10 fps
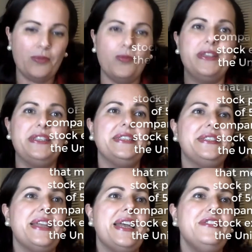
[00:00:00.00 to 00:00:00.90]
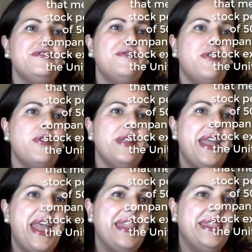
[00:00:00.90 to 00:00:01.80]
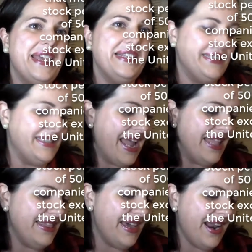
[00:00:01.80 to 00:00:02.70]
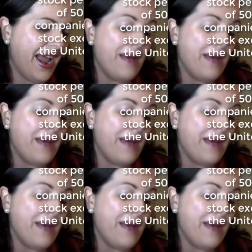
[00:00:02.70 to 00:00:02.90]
which stands for the Standard